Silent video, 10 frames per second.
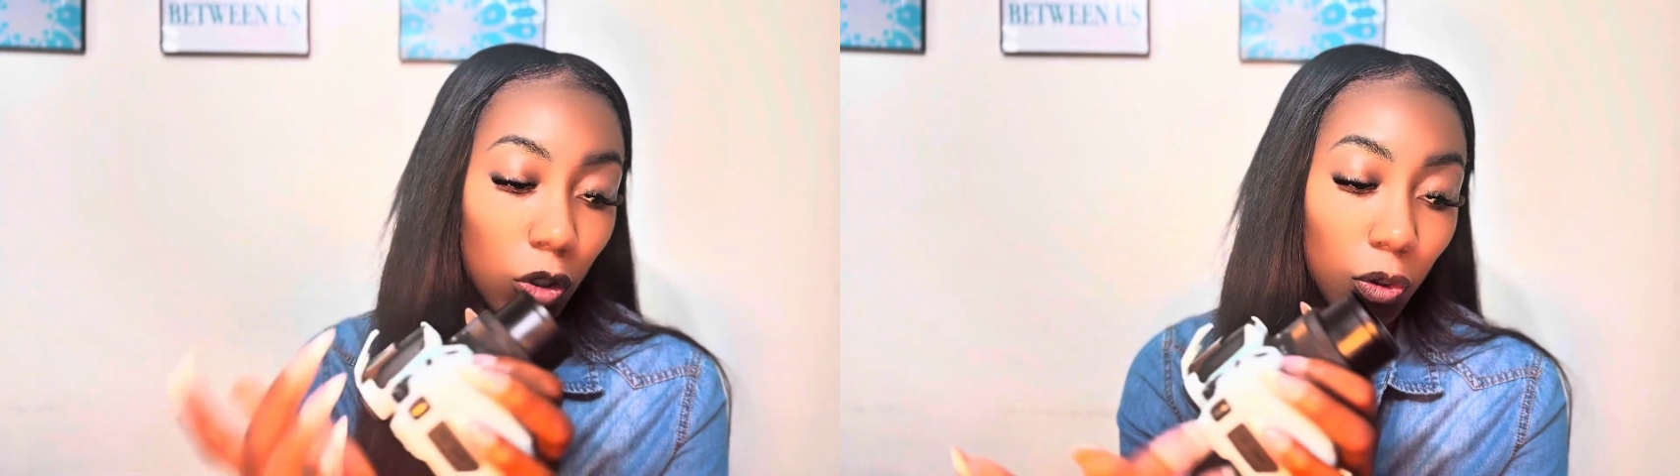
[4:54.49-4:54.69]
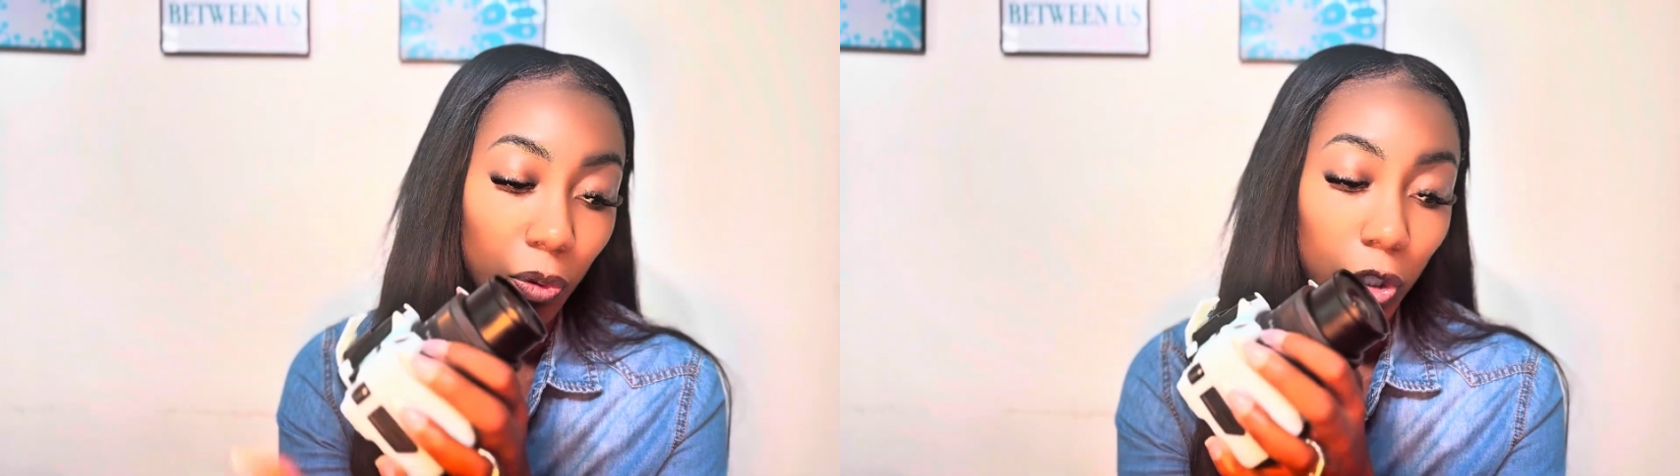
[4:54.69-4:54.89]

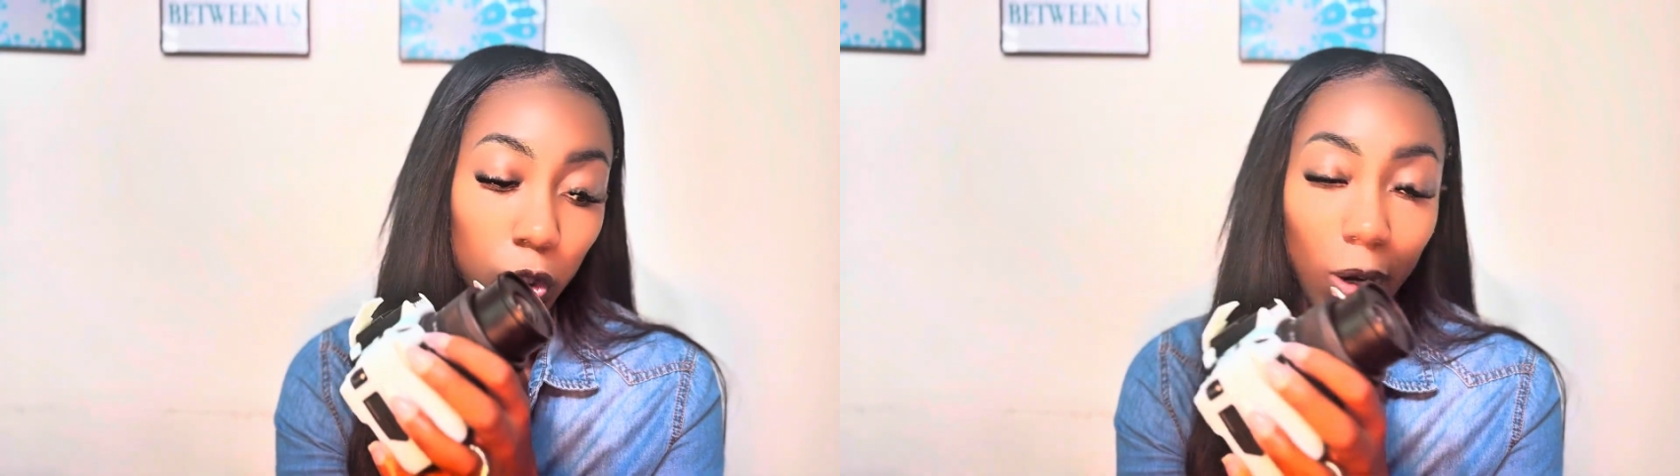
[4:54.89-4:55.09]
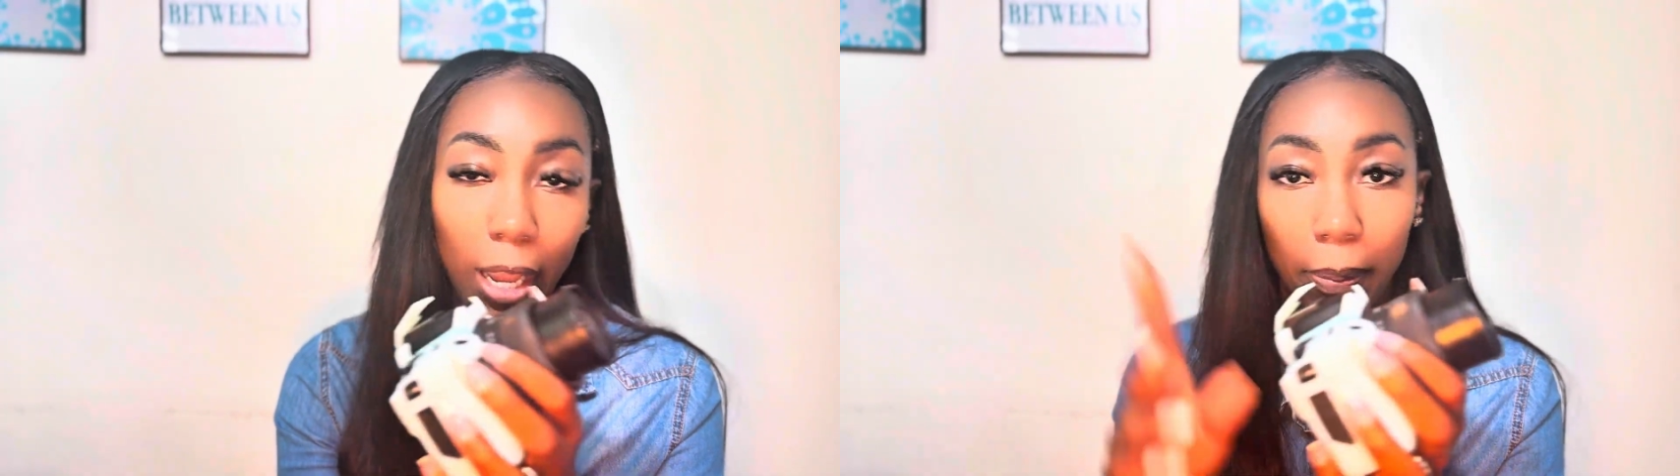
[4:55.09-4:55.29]
to the
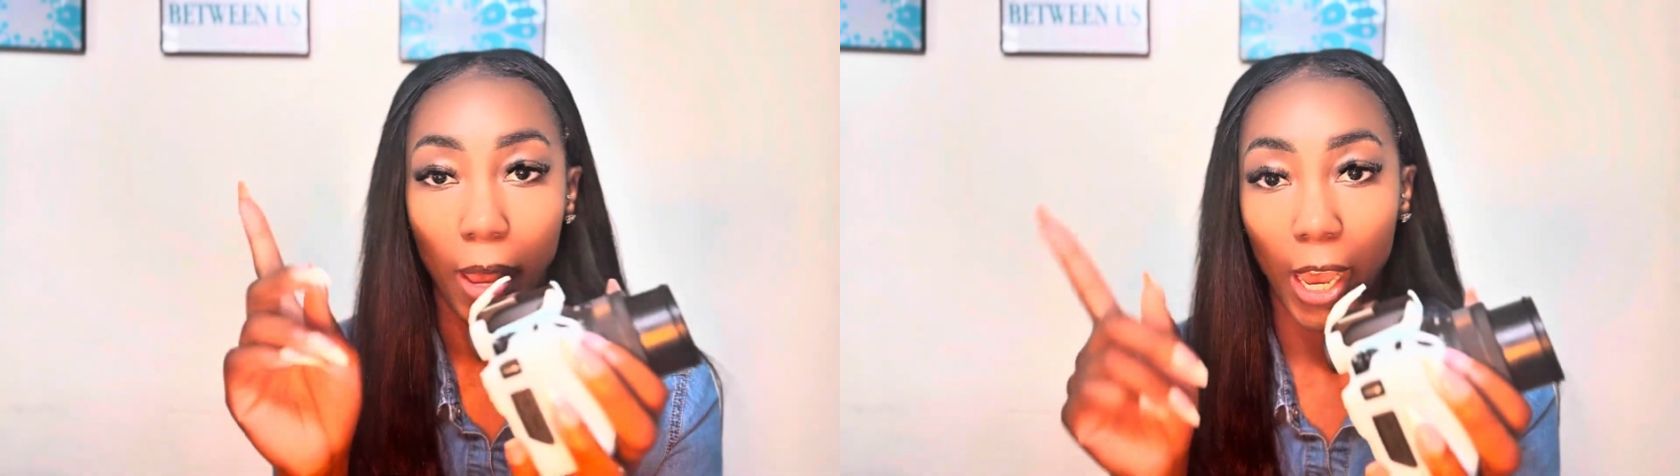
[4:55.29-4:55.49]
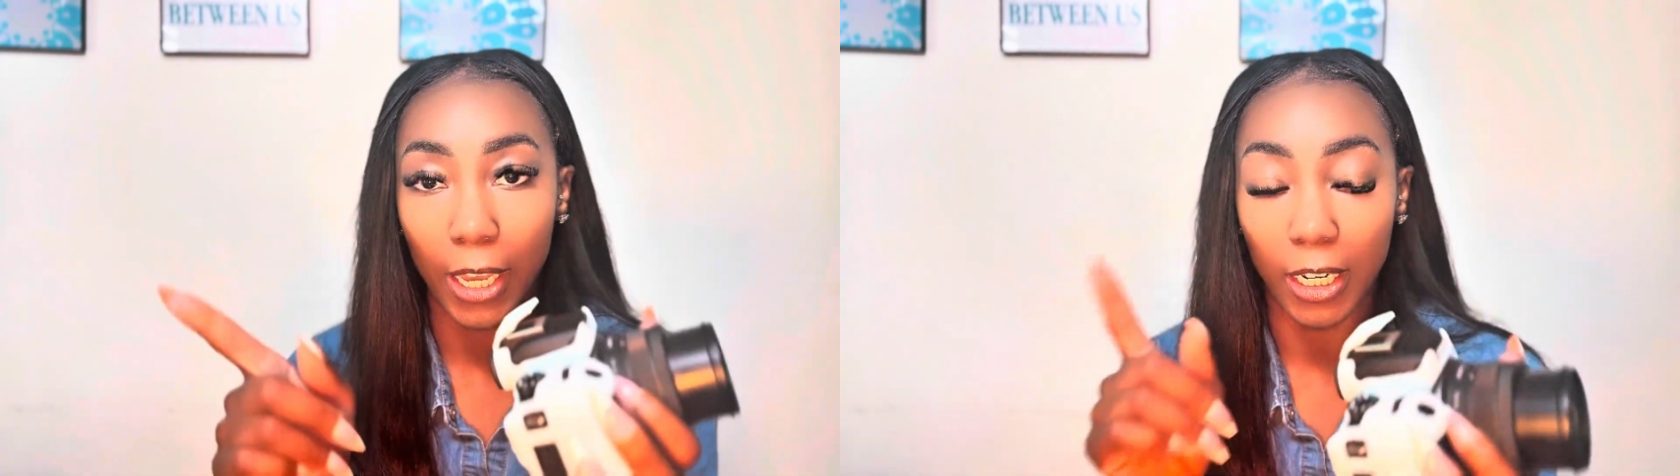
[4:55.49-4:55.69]

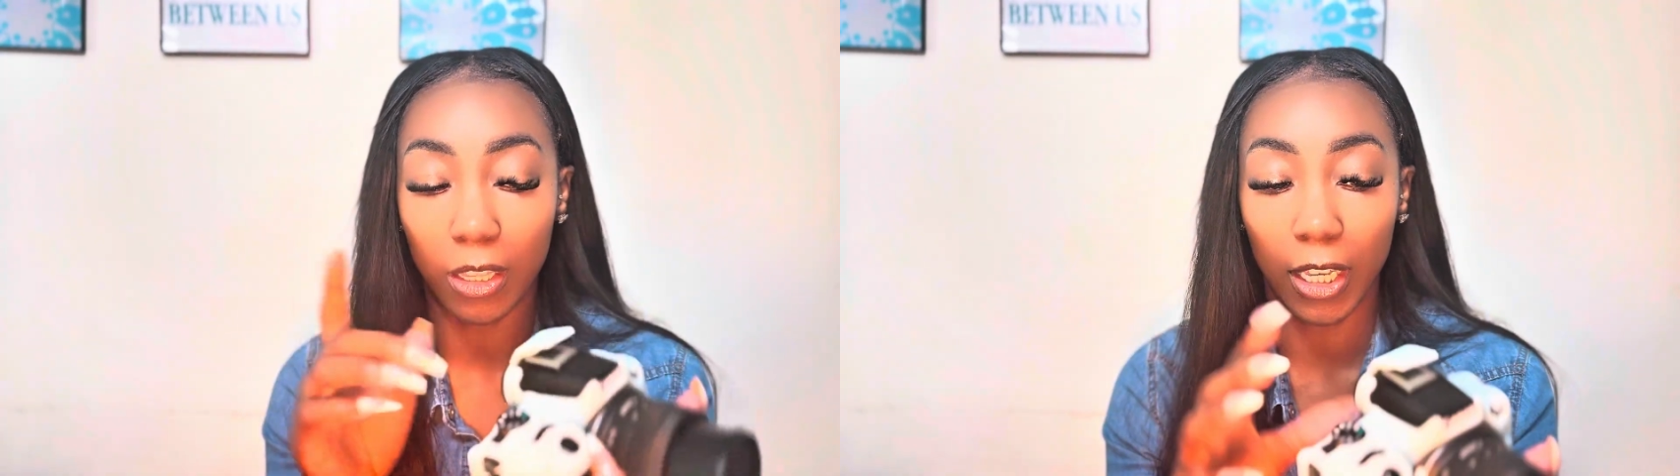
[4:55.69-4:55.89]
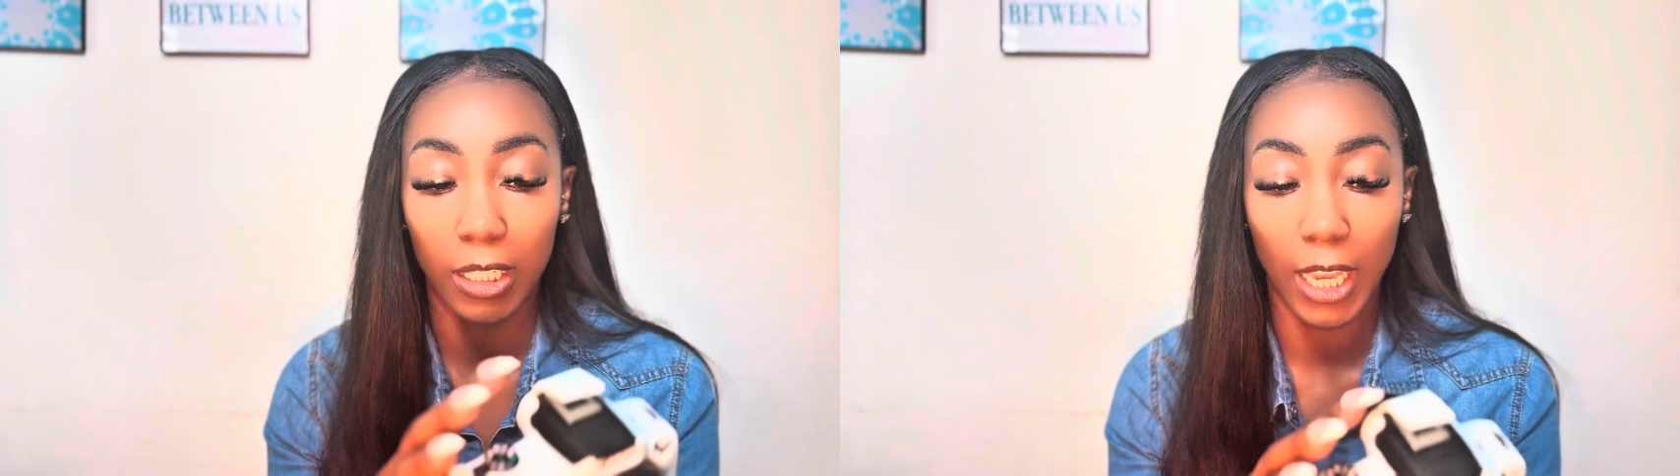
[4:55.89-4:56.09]
tripod
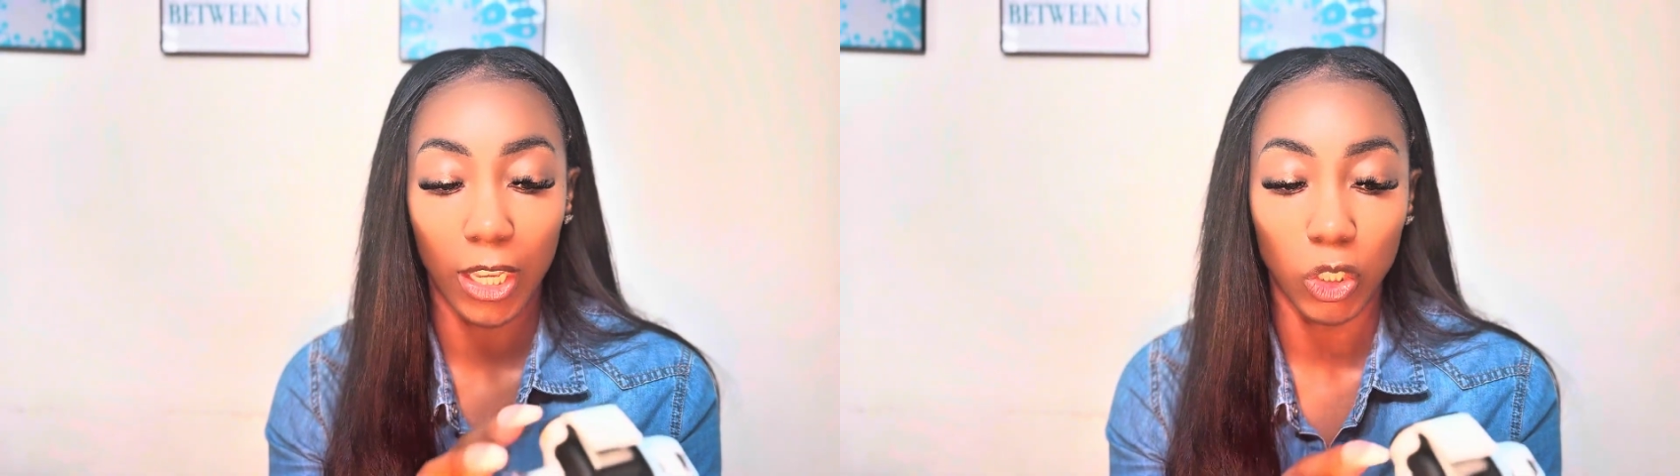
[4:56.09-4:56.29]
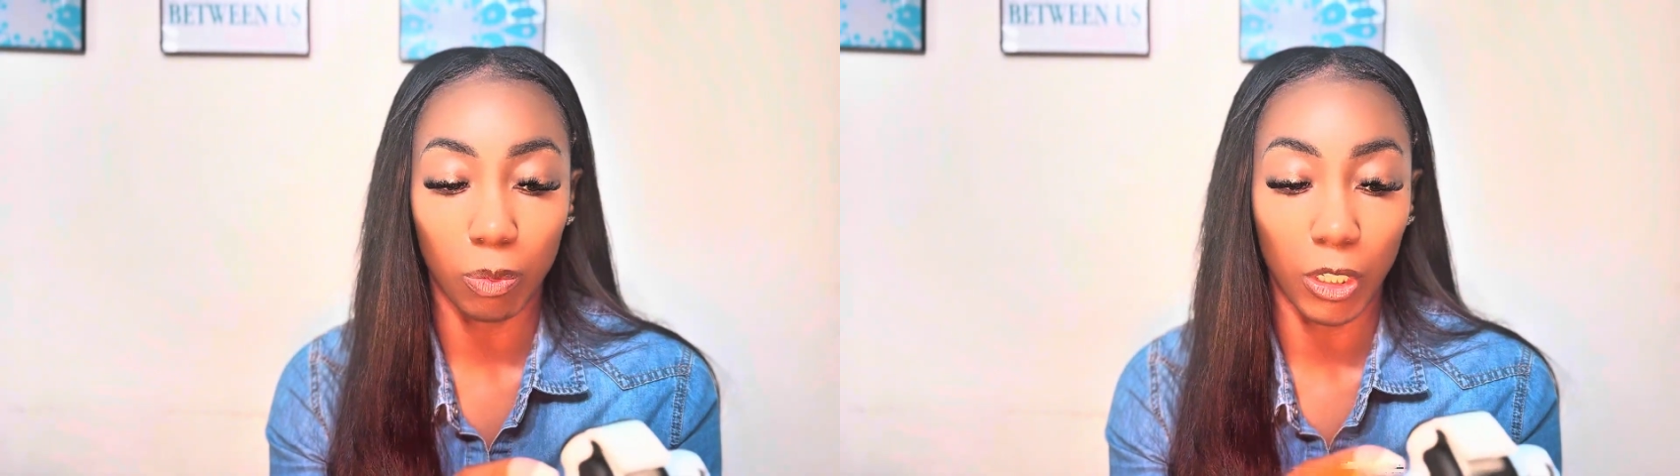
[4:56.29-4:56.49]
and the
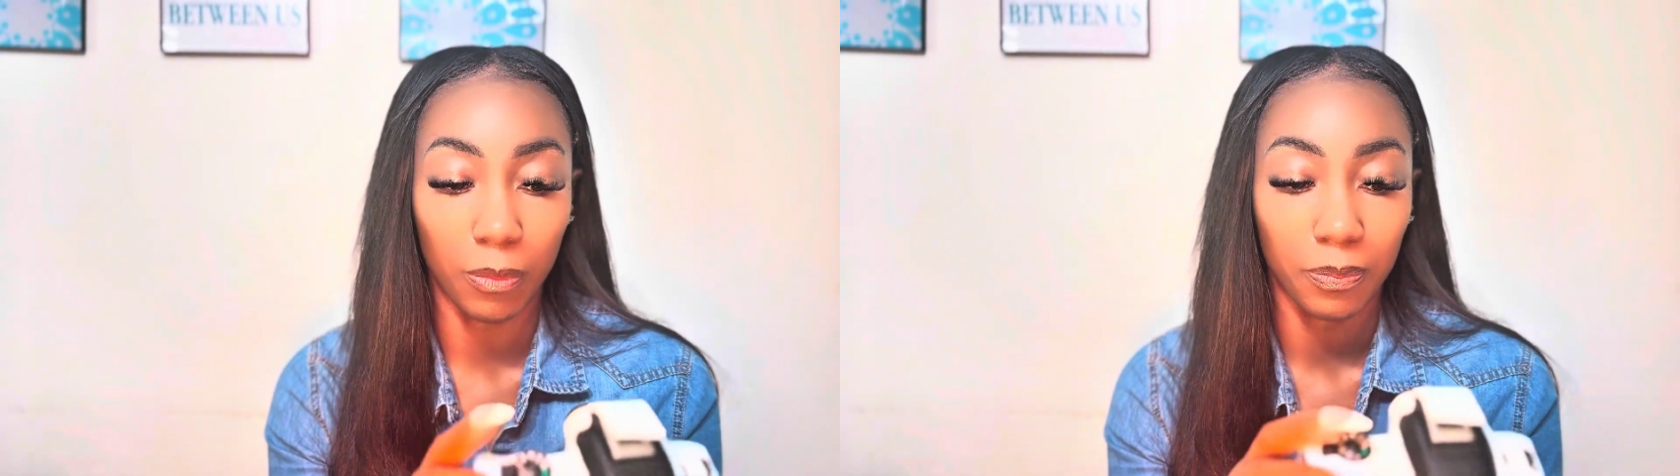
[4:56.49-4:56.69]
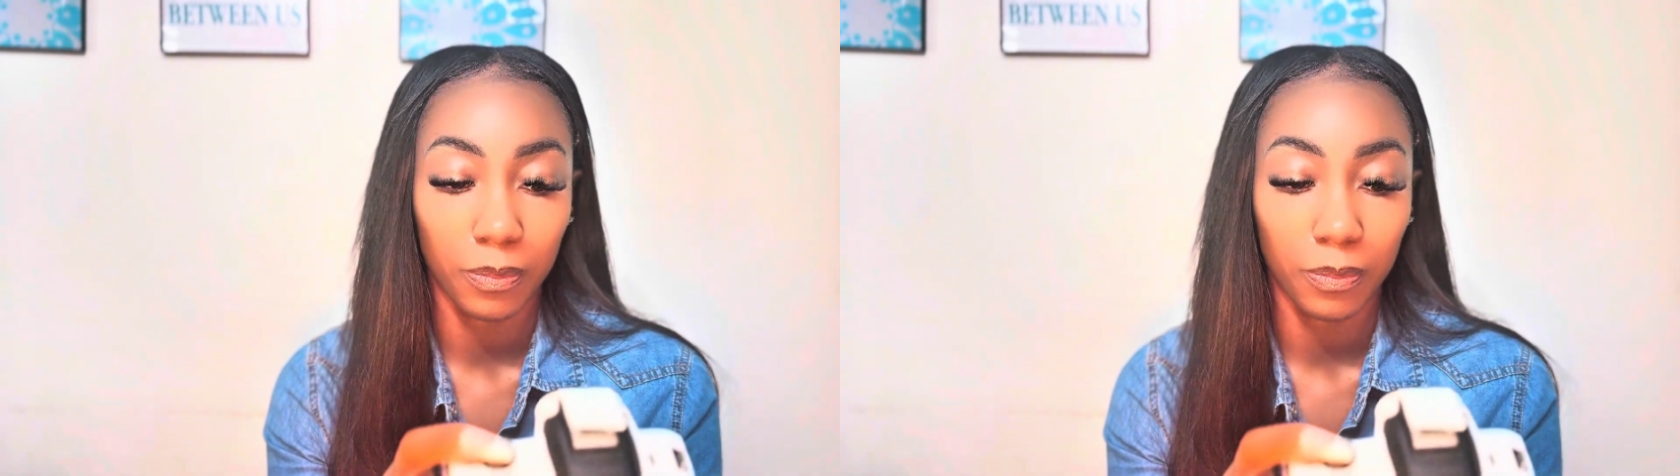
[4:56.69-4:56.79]
attachment.